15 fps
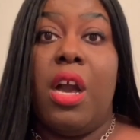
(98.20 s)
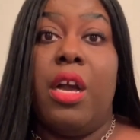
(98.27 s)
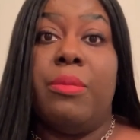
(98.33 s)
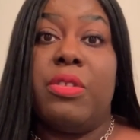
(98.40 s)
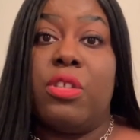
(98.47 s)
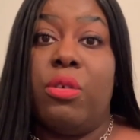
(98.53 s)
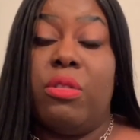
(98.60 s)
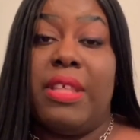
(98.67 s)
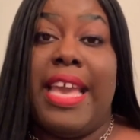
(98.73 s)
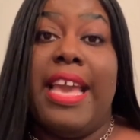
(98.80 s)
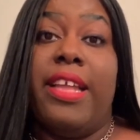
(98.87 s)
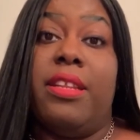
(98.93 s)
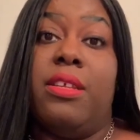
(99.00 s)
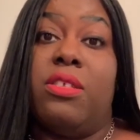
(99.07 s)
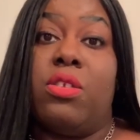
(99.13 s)
So
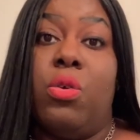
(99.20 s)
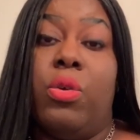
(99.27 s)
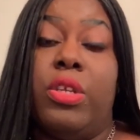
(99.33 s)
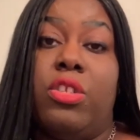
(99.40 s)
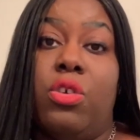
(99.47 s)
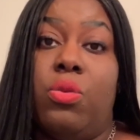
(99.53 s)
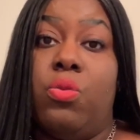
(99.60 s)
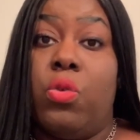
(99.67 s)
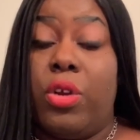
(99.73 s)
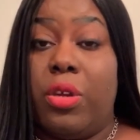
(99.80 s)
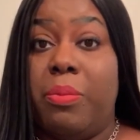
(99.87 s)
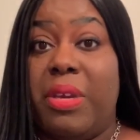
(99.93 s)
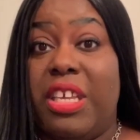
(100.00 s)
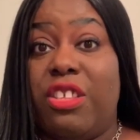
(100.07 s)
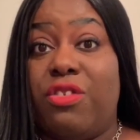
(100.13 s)
that is going to
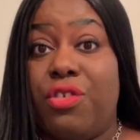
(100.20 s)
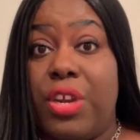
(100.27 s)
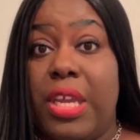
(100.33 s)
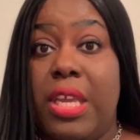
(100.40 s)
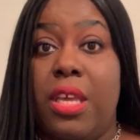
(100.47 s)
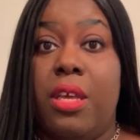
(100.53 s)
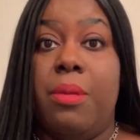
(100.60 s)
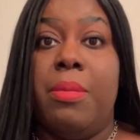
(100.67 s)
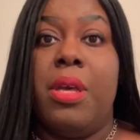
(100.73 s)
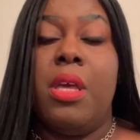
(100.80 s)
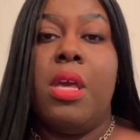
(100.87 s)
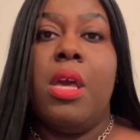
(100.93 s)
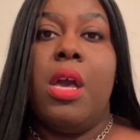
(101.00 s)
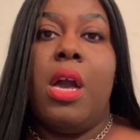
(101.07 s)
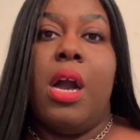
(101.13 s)
work best for him.
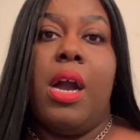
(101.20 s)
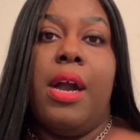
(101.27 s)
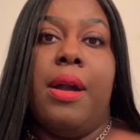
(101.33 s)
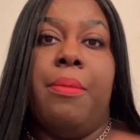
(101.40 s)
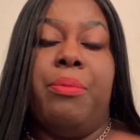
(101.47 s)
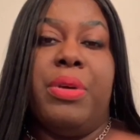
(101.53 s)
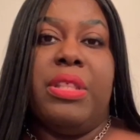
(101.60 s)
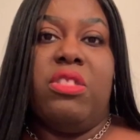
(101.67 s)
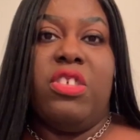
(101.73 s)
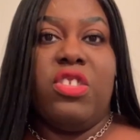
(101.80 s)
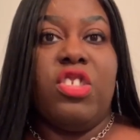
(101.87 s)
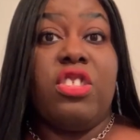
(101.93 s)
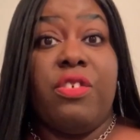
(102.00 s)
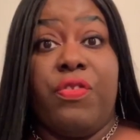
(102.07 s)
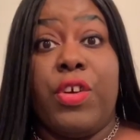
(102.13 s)
But this
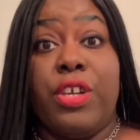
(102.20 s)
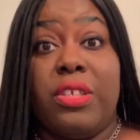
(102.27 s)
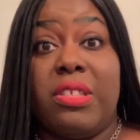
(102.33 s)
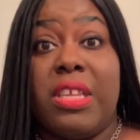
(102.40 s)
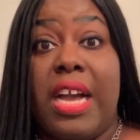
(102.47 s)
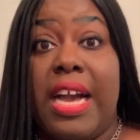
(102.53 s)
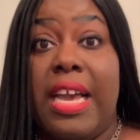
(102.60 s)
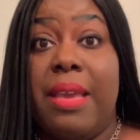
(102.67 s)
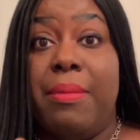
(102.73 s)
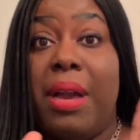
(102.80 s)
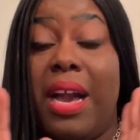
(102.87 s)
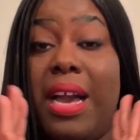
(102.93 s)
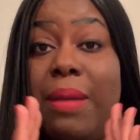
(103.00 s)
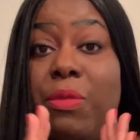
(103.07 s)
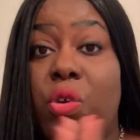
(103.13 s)
is the first time
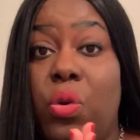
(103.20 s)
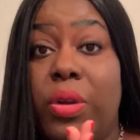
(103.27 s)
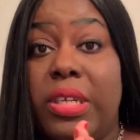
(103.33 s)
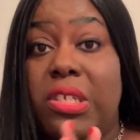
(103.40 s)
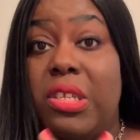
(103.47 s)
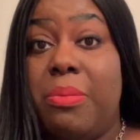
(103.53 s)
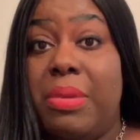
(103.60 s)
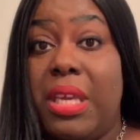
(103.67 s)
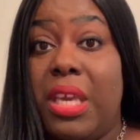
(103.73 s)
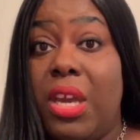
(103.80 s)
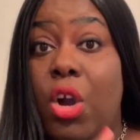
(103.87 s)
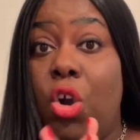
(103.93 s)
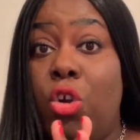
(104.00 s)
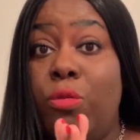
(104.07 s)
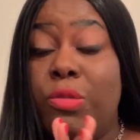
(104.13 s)
I'm going to be a
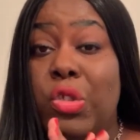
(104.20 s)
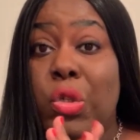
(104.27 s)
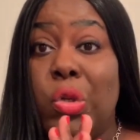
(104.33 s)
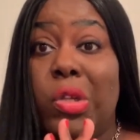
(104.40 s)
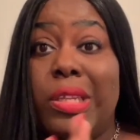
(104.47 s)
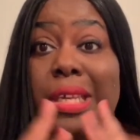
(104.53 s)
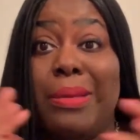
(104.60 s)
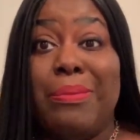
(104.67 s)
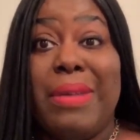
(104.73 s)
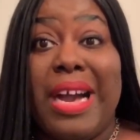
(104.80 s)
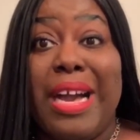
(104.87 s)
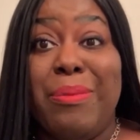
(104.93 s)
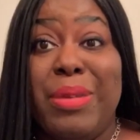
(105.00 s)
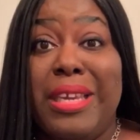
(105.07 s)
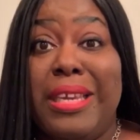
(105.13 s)
homeschooling
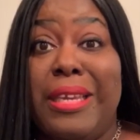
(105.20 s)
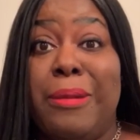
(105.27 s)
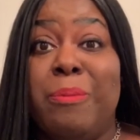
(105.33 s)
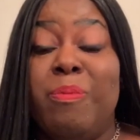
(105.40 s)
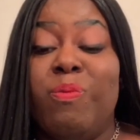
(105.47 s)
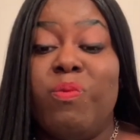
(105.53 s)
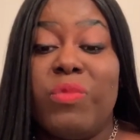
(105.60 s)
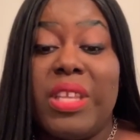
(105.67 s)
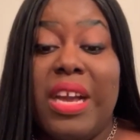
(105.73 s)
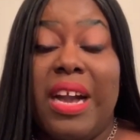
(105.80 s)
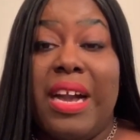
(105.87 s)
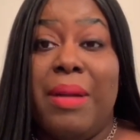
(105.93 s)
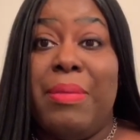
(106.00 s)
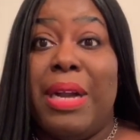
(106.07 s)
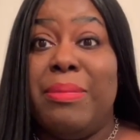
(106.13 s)
mommy.
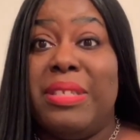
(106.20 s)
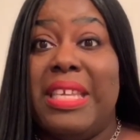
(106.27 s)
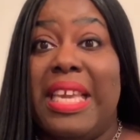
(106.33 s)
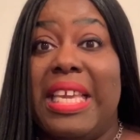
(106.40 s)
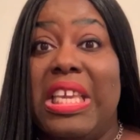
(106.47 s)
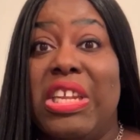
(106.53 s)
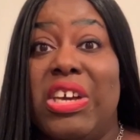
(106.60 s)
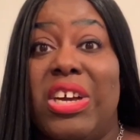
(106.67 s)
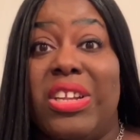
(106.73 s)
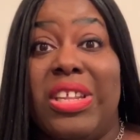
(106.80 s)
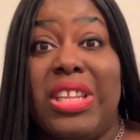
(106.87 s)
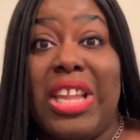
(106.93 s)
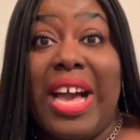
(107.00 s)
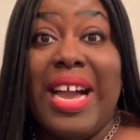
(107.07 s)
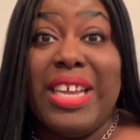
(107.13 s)
I'm taking on a
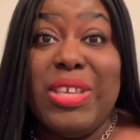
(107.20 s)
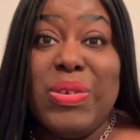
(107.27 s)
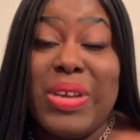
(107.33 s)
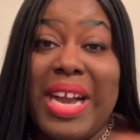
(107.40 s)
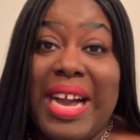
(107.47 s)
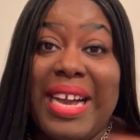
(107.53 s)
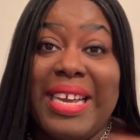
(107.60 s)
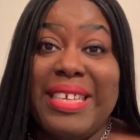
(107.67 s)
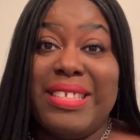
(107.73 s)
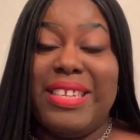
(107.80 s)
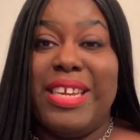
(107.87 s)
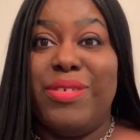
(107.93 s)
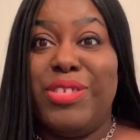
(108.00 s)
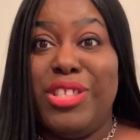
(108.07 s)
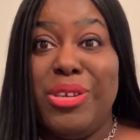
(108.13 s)
lot, you guys, and
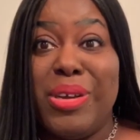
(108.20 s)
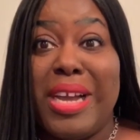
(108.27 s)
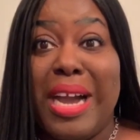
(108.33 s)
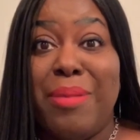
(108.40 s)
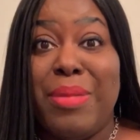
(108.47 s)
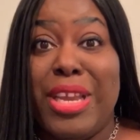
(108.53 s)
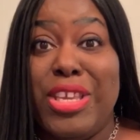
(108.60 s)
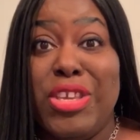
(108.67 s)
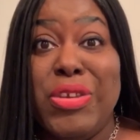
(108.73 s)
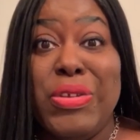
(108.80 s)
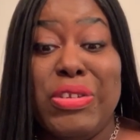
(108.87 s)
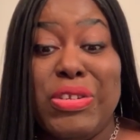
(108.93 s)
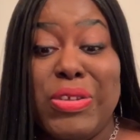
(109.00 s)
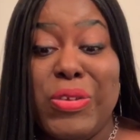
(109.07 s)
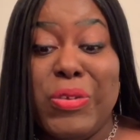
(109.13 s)
I've still got my
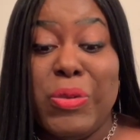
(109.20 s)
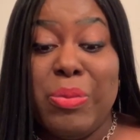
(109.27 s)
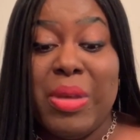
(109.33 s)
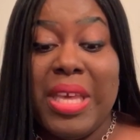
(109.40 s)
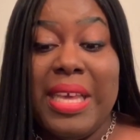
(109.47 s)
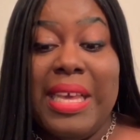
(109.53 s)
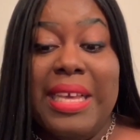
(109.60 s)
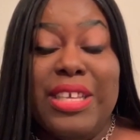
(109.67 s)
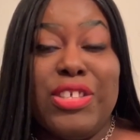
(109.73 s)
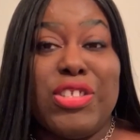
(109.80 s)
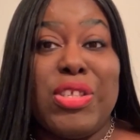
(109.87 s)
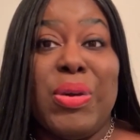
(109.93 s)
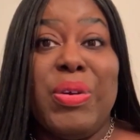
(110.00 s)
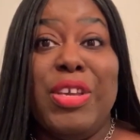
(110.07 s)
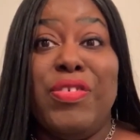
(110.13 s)
YouTube.
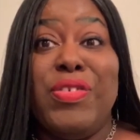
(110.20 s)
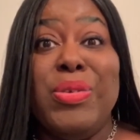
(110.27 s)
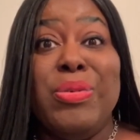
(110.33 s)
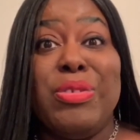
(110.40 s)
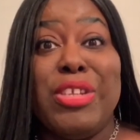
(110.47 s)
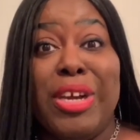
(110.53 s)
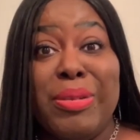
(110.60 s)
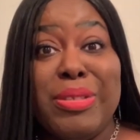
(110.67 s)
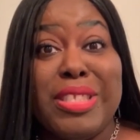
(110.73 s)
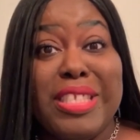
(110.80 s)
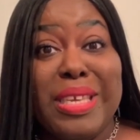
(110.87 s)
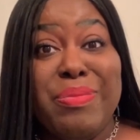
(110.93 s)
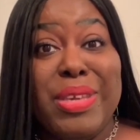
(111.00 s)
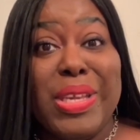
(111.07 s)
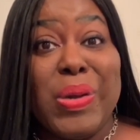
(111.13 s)
So if you don't
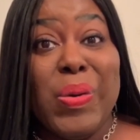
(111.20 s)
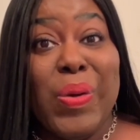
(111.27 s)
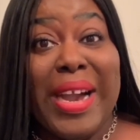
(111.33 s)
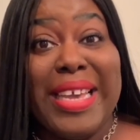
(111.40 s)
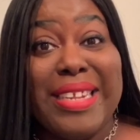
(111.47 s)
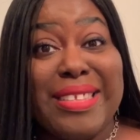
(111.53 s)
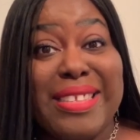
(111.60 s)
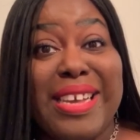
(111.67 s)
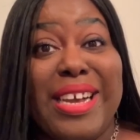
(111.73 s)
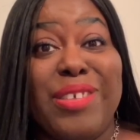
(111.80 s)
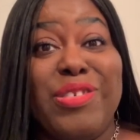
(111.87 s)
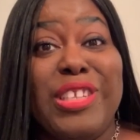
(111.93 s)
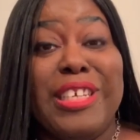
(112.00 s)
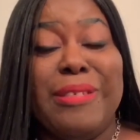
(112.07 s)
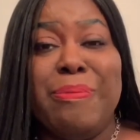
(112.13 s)
see me quite as
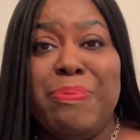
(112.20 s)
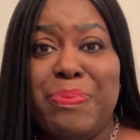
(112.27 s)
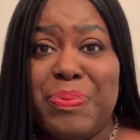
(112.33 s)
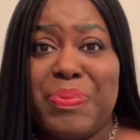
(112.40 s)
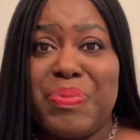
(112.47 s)
often,